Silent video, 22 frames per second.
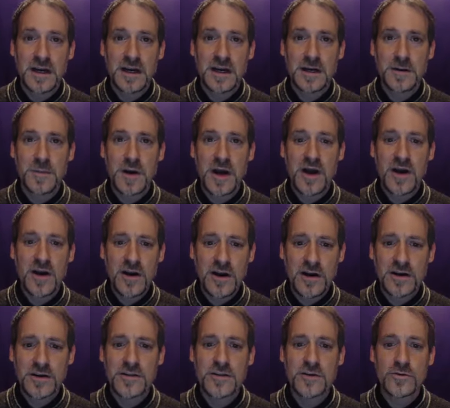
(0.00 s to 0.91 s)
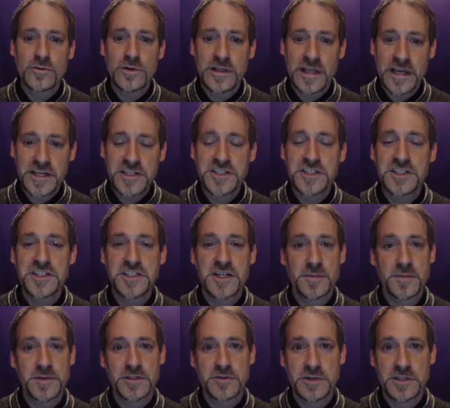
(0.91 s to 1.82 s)
Um, R, the
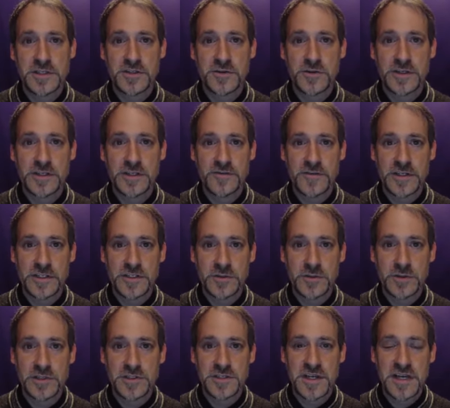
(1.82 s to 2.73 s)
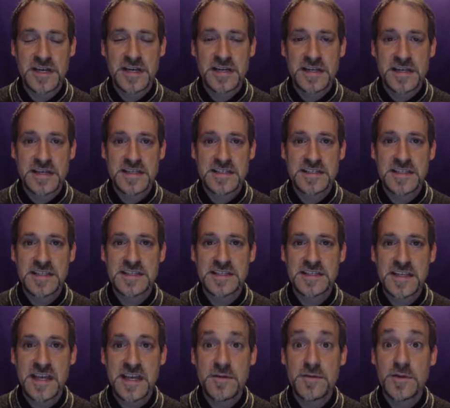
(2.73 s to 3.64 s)
relationship between two individuals, is the
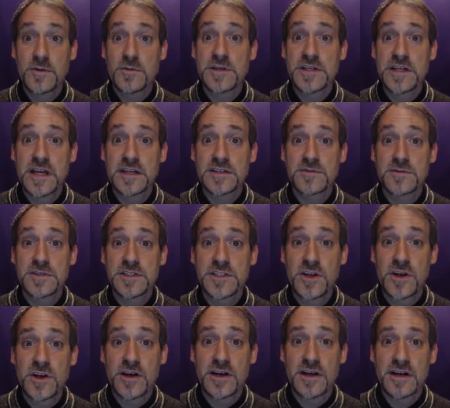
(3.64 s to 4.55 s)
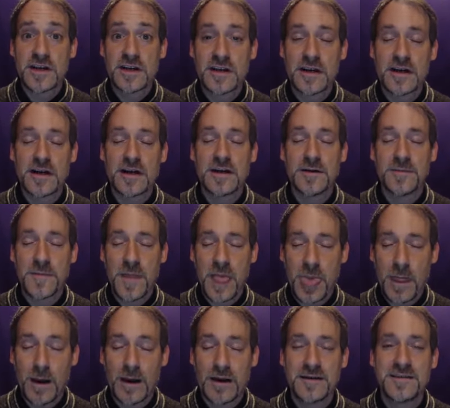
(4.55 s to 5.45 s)
same that we, as we saw, um,
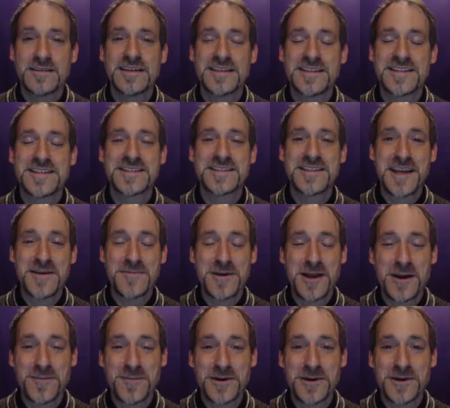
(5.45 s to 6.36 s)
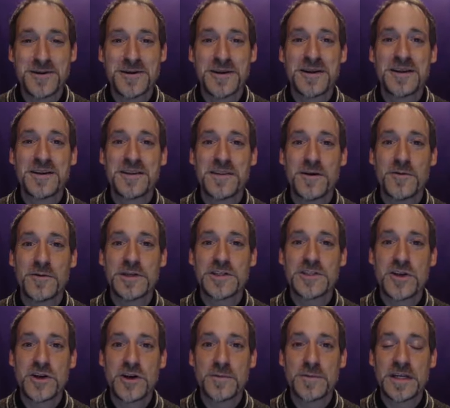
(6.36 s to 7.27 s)
bah, is the same number that we
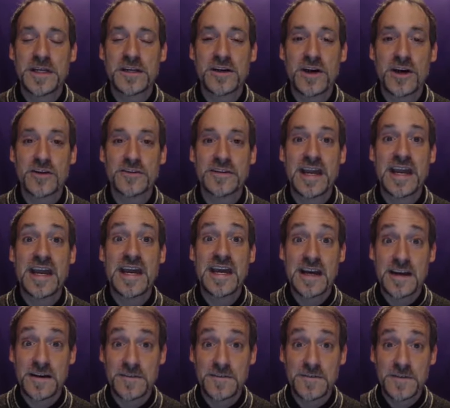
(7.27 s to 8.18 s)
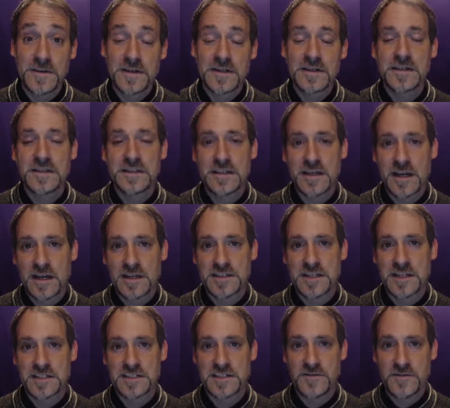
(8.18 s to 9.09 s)
saw being called F in the
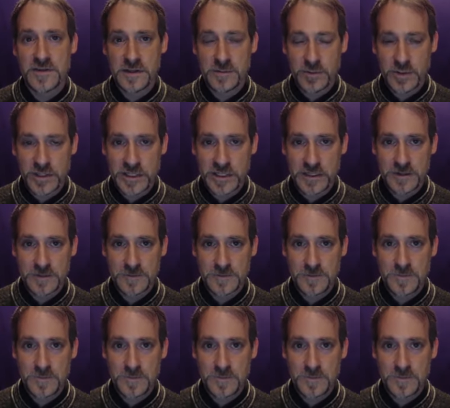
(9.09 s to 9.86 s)
context of inbreeding.